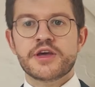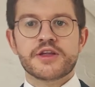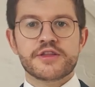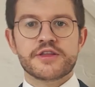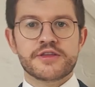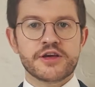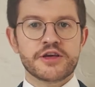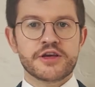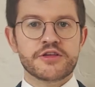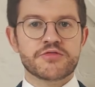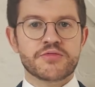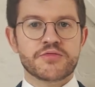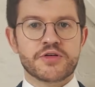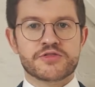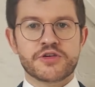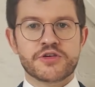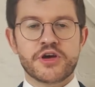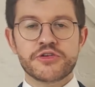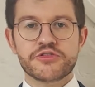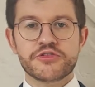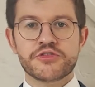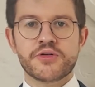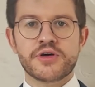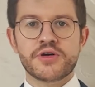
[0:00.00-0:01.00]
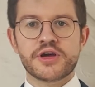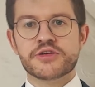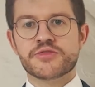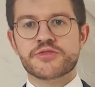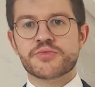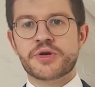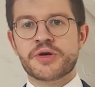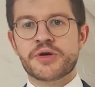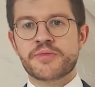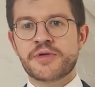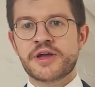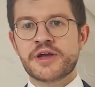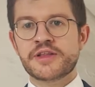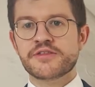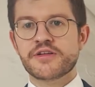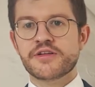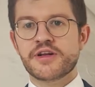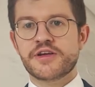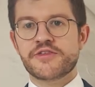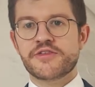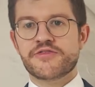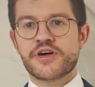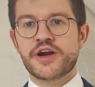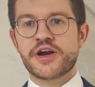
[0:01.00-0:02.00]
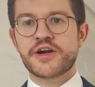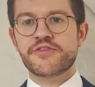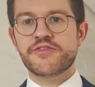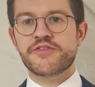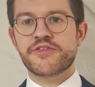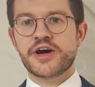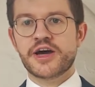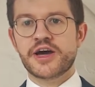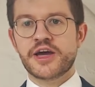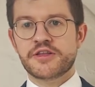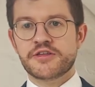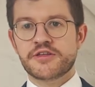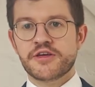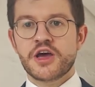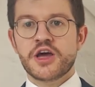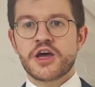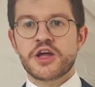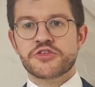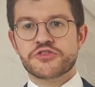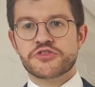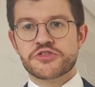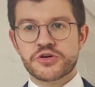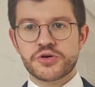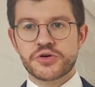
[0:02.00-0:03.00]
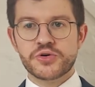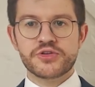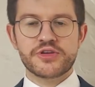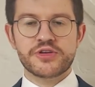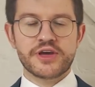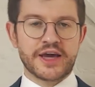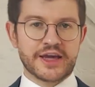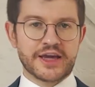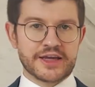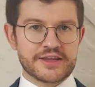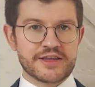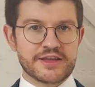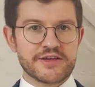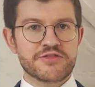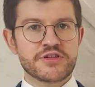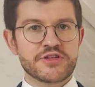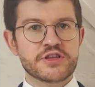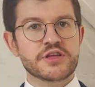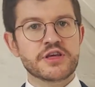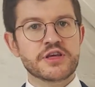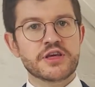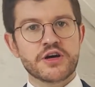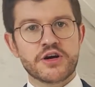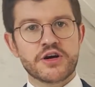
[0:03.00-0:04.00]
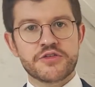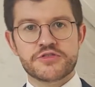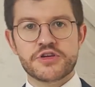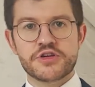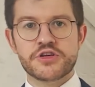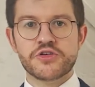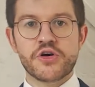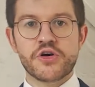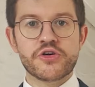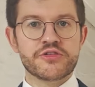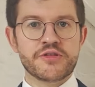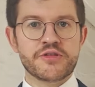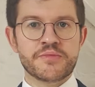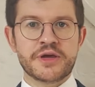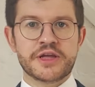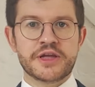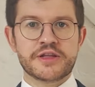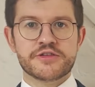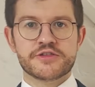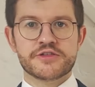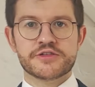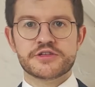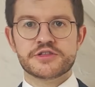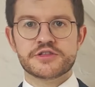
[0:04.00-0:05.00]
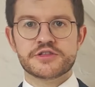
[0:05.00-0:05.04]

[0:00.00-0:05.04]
This was also experimentally verified through the activity of the dosimeters.